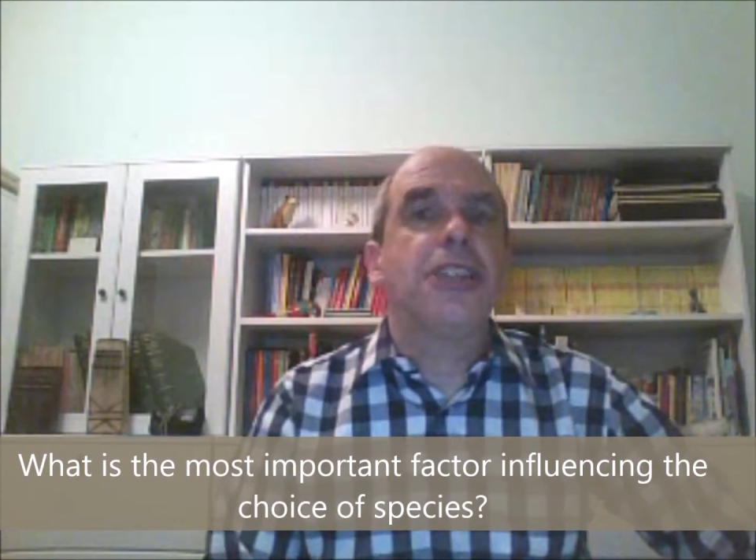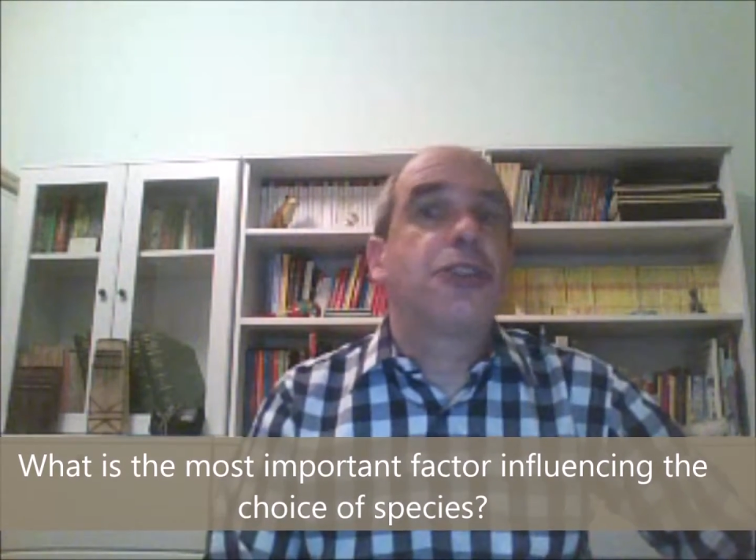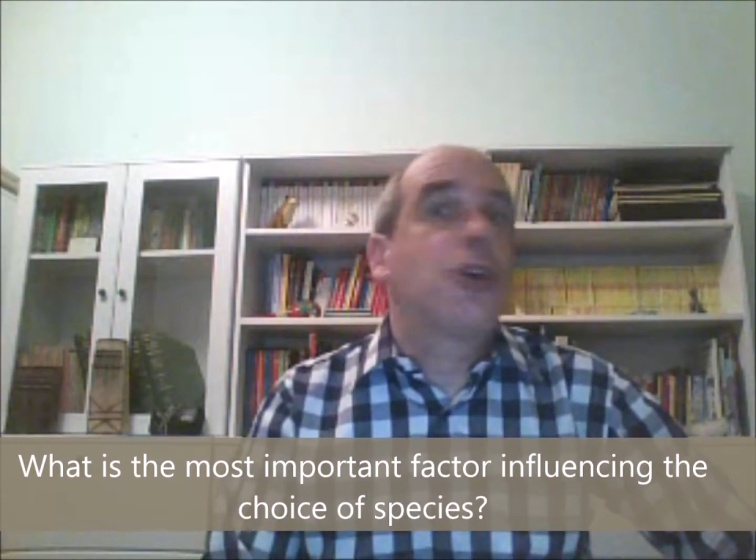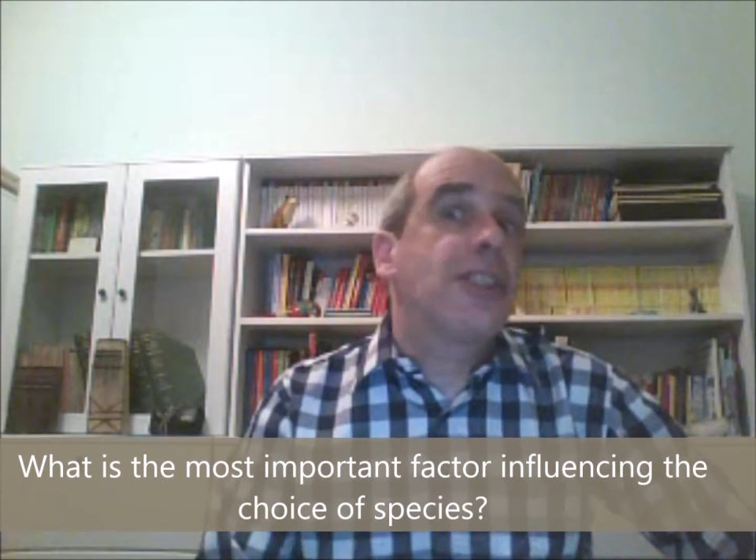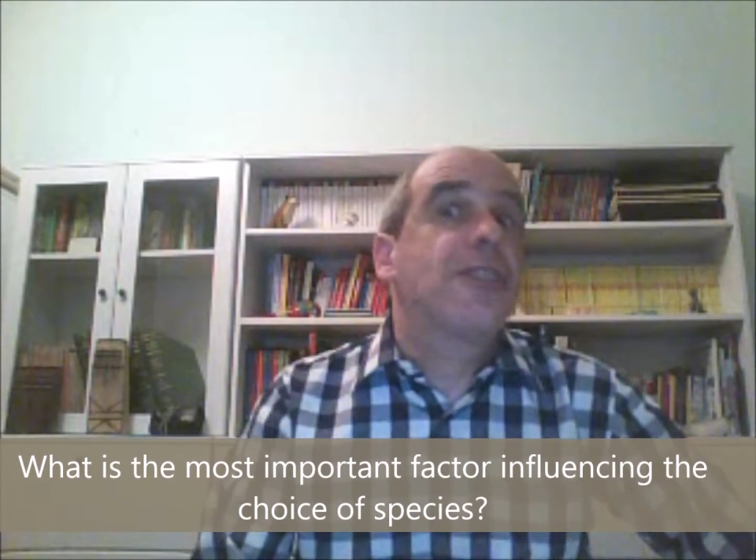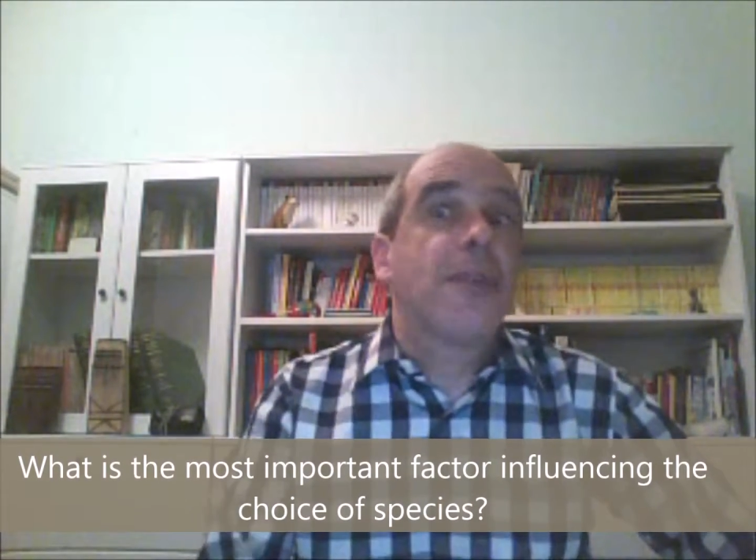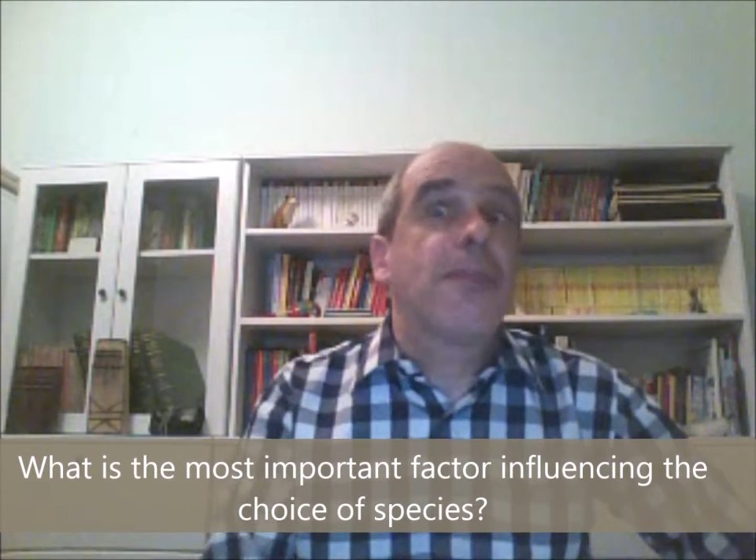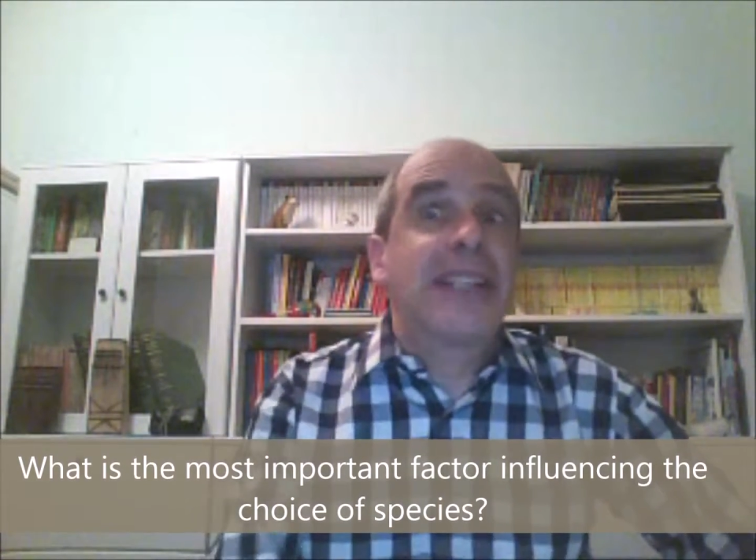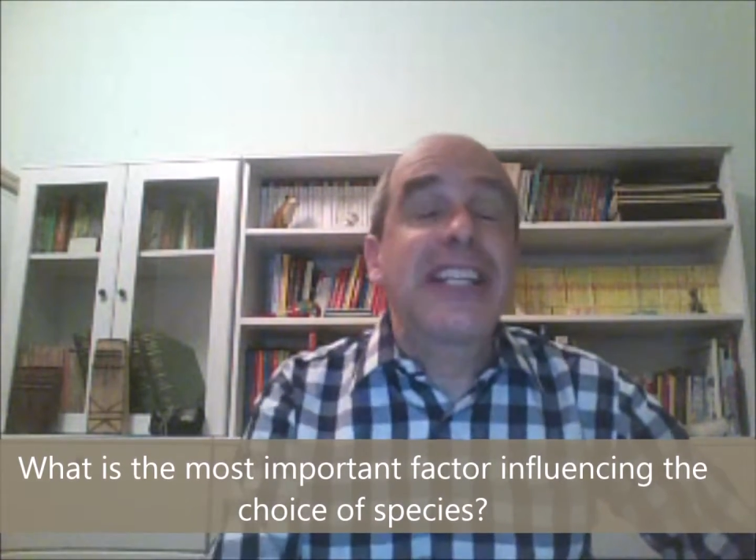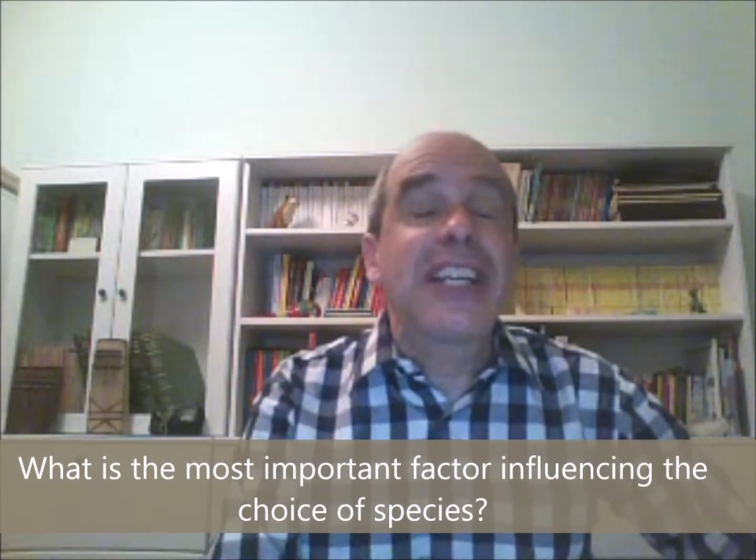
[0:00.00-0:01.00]
choice of a
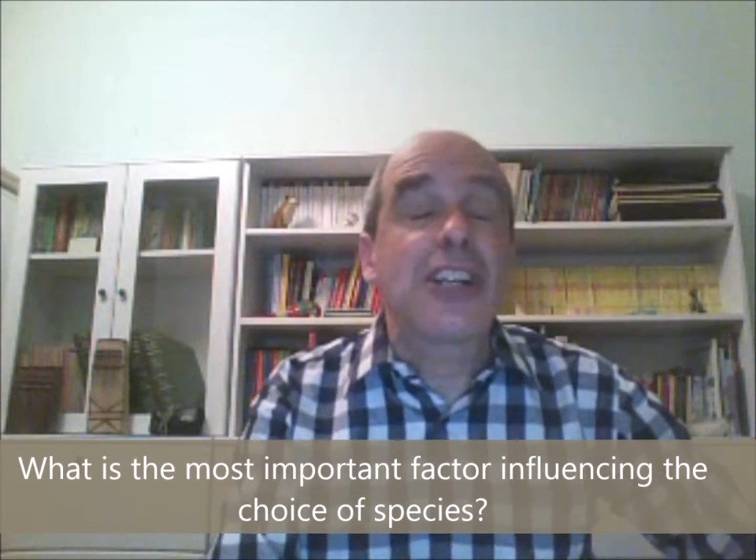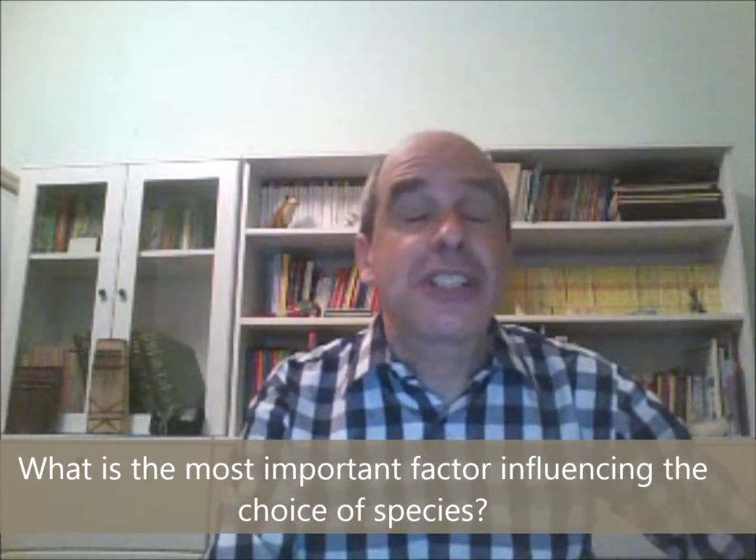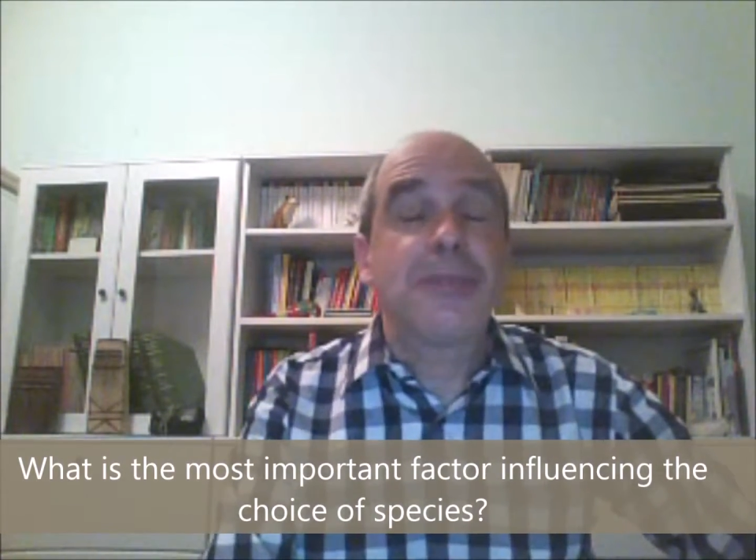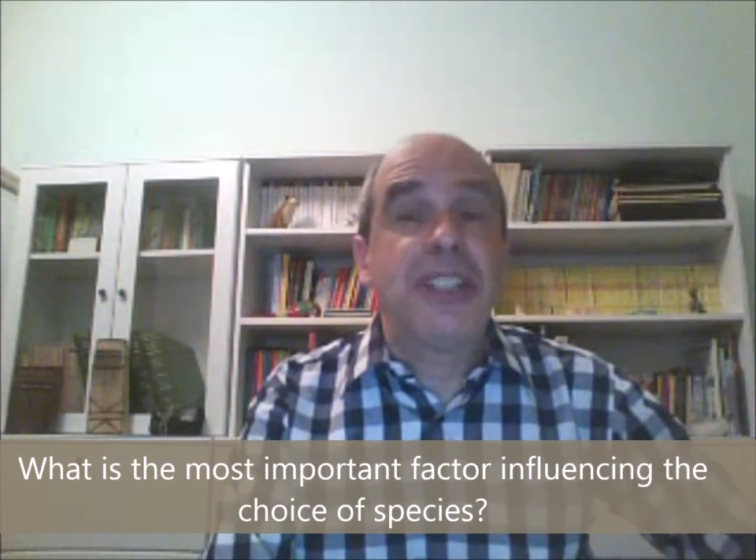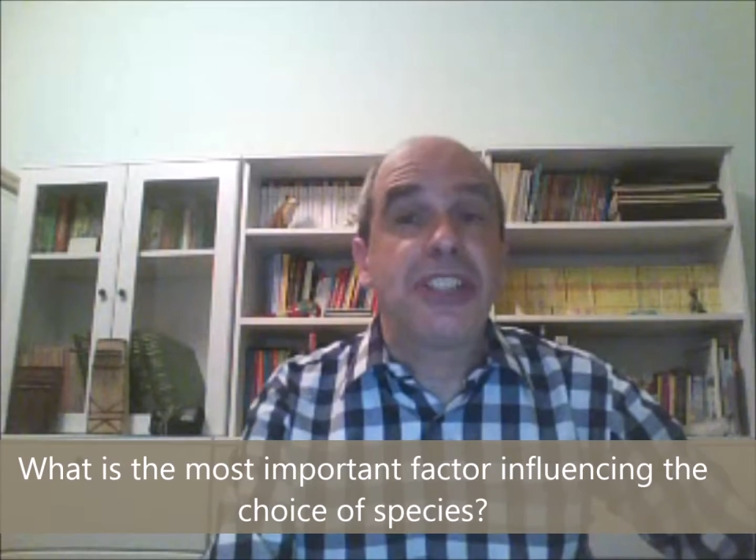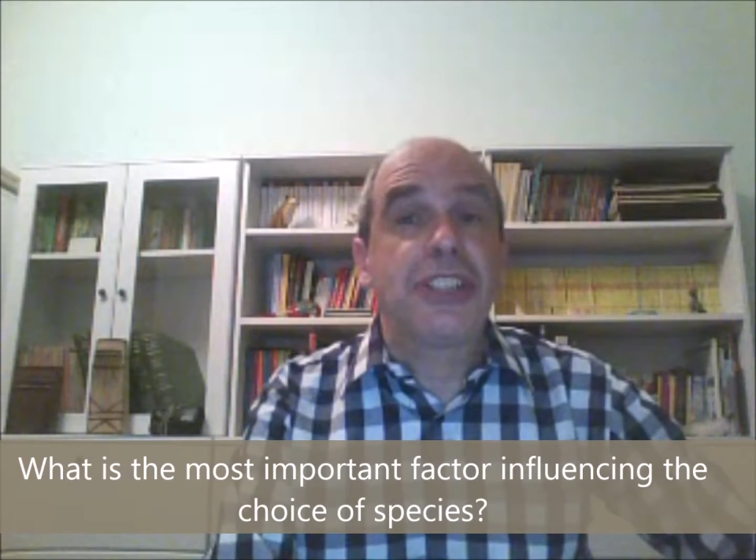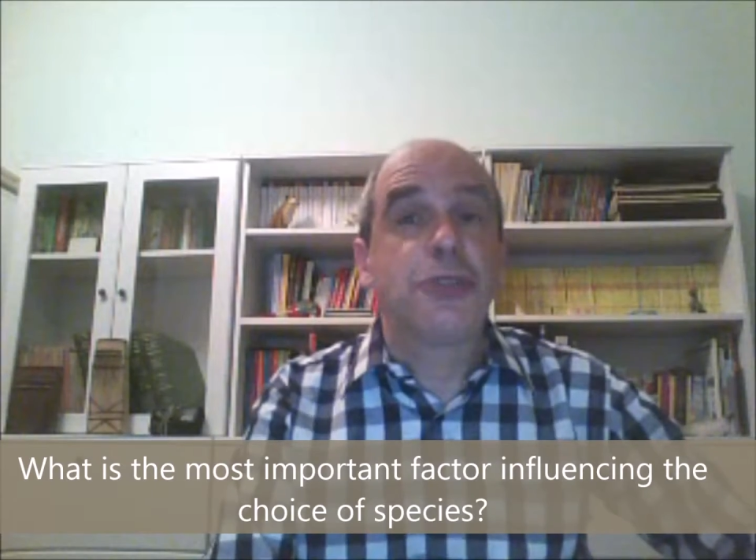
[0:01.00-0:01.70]
particular species